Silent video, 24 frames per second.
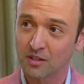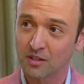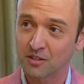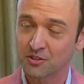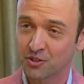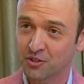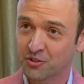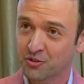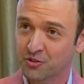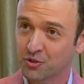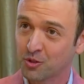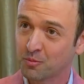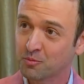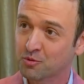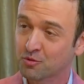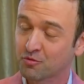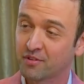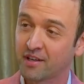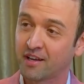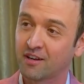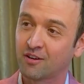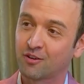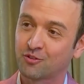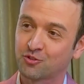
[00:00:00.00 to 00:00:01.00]
So in terms of
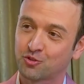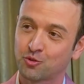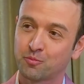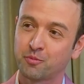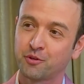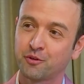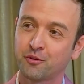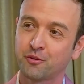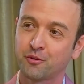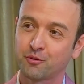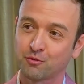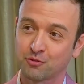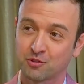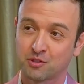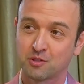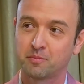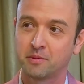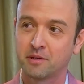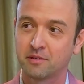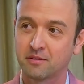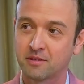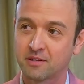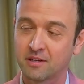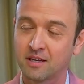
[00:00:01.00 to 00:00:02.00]
that entrepreneurial
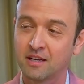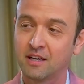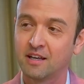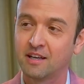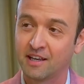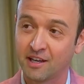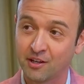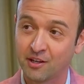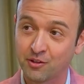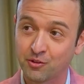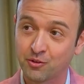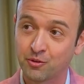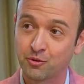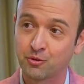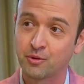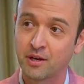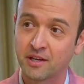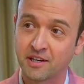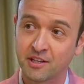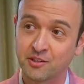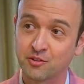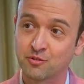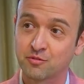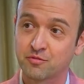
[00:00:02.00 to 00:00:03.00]
spirit in you
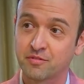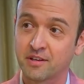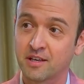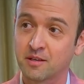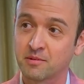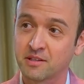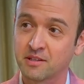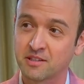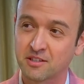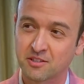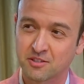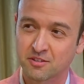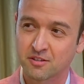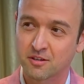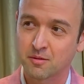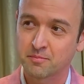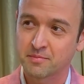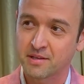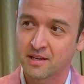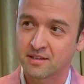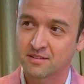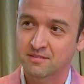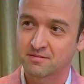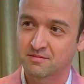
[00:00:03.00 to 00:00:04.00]
and in your family, describe
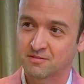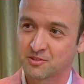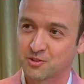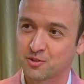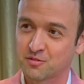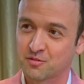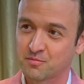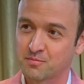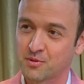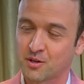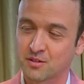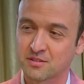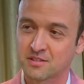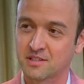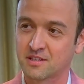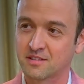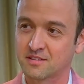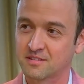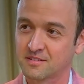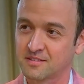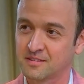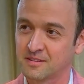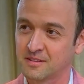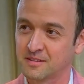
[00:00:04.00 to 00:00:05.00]
that sort of mindset.